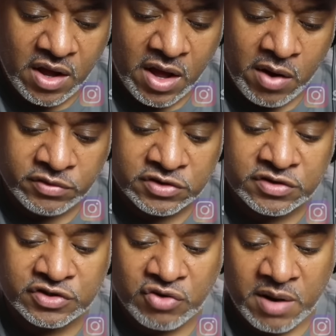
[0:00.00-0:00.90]
How would you
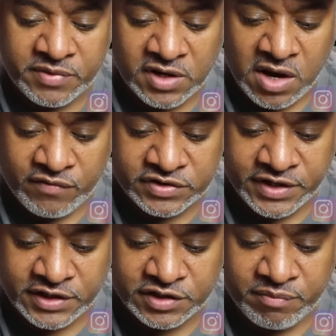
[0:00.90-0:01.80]
describe the
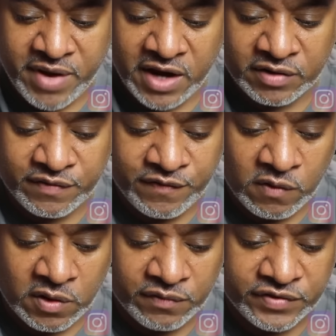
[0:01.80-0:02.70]
conversation back and
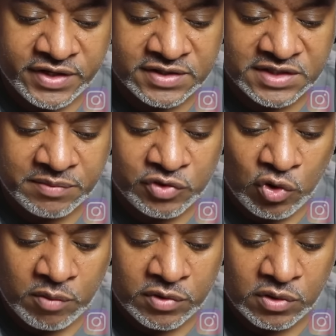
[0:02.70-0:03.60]
forth? Did it seem
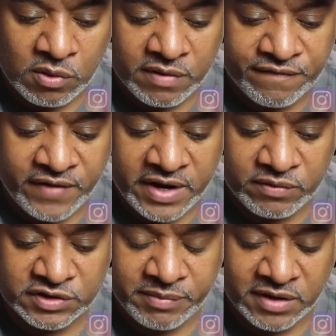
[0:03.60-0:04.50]
normal or a fight
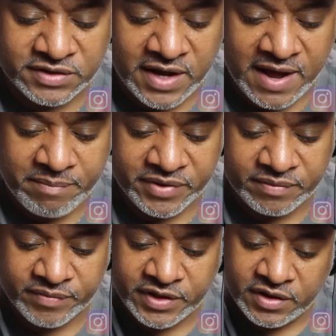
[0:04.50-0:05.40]
was about to
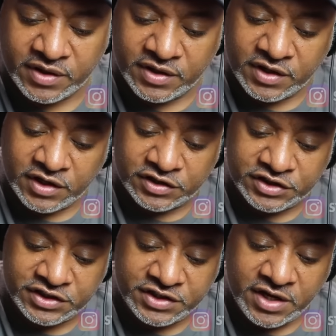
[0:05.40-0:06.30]
happen?
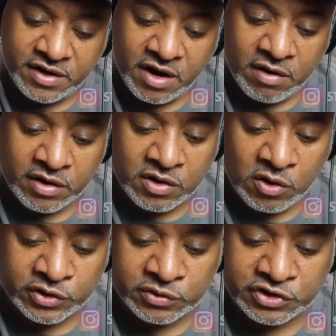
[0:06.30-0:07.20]
She said Eric
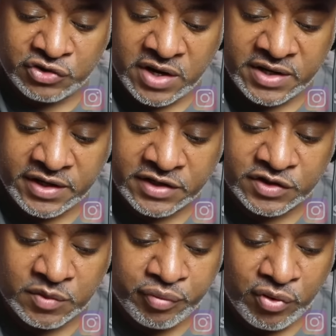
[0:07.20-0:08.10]
Holder was trying to get
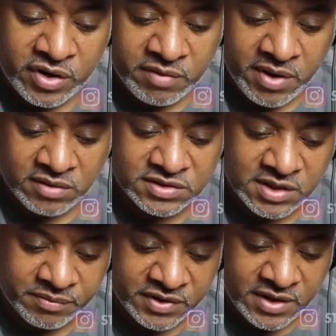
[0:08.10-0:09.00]
to the point about
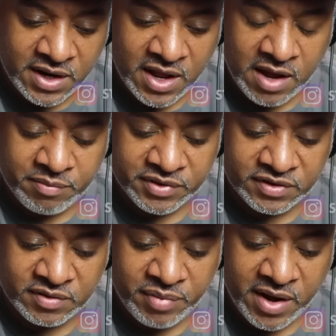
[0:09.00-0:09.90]
something that happened
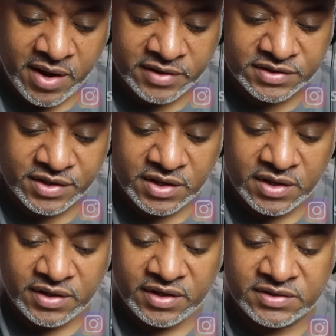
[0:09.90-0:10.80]
in the past.
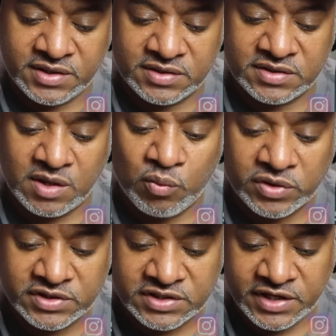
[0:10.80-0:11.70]
He said
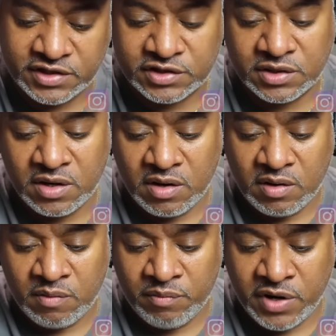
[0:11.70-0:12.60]
someone snitched,
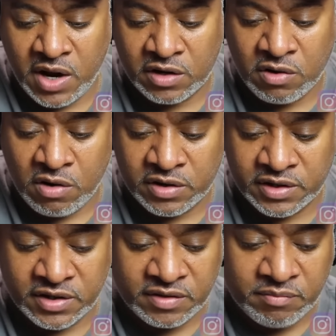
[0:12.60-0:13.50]
but I caught
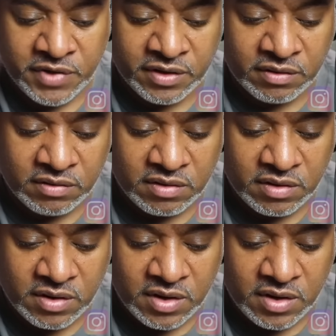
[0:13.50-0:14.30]
it in the middle.